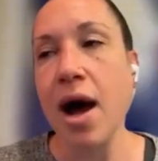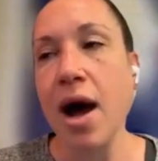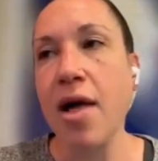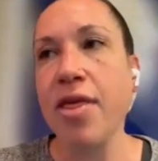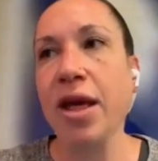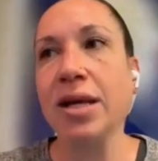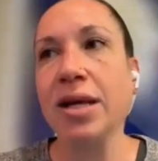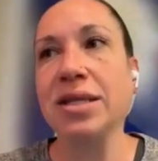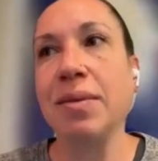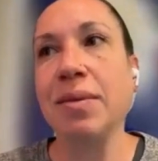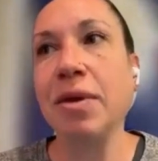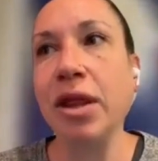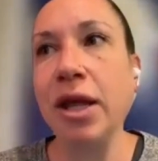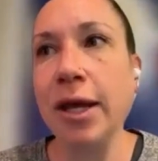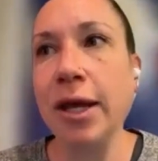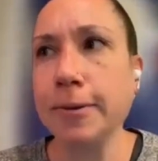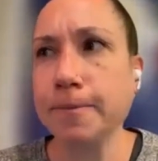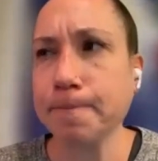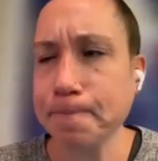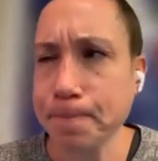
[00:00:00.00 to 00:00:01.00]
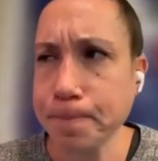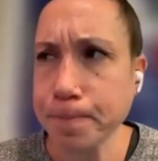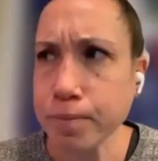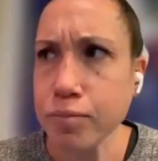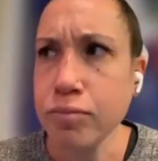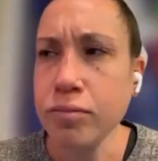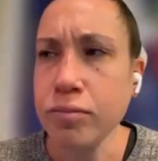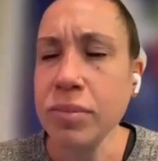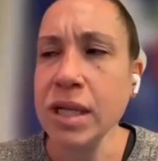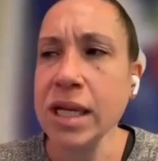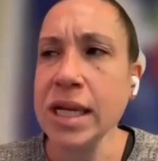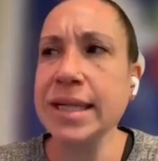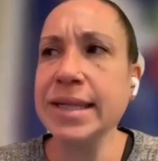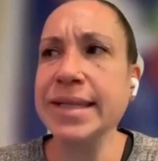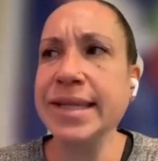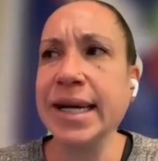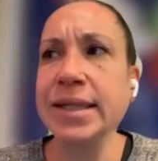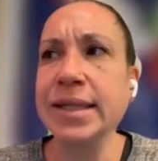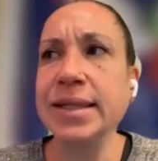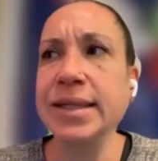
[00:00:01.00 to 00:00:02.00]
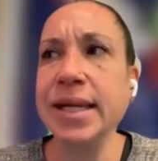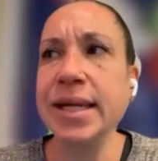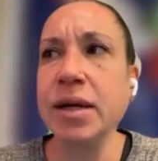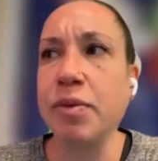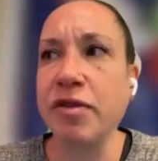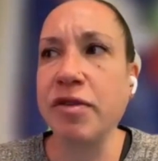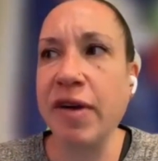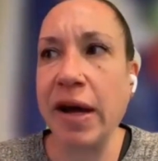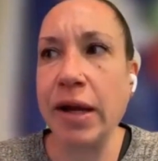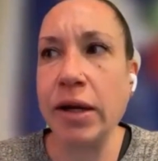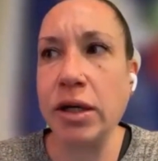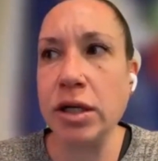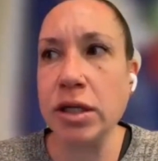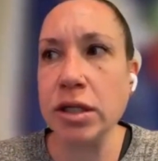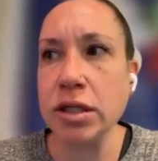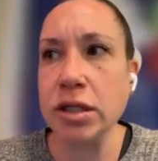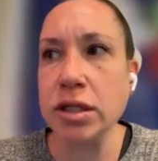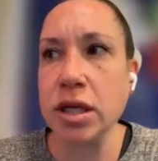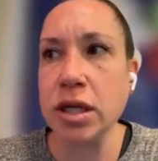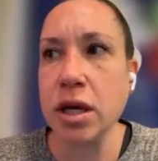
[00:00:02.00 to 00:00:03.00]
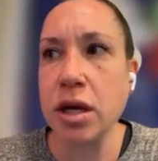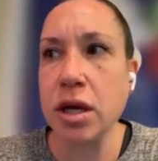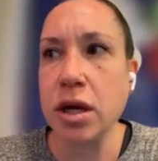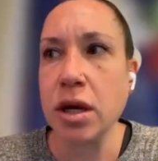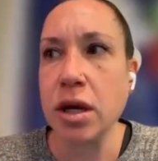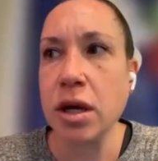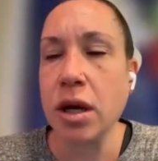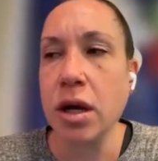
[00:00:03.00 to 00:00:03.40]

I think some of the intent data providers